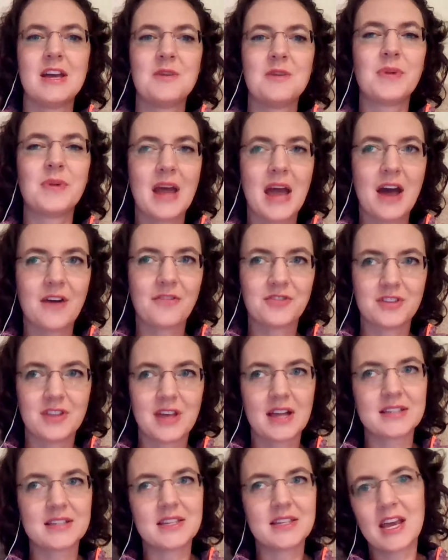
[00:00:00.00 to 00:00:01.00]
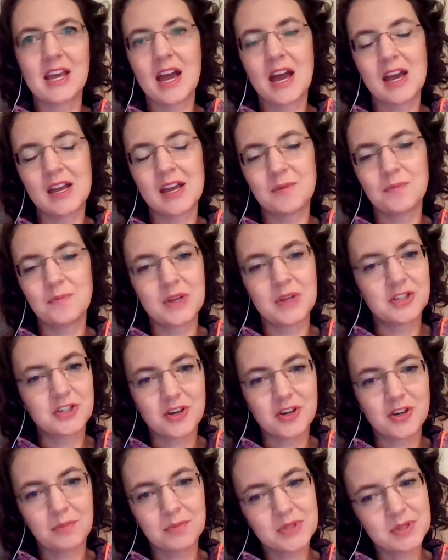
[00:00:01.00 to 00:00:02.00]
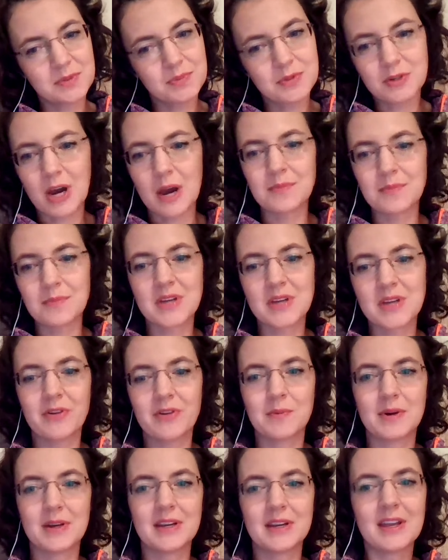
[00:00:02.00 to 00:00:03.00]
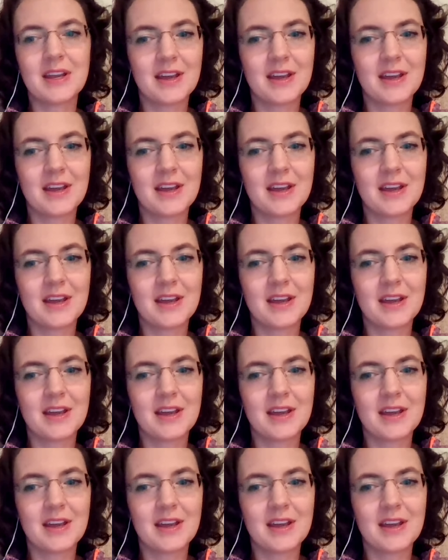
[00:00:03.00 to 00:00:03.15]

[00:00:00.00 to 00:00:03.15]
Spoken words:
But after that day, I made sure I subscribed to everybody.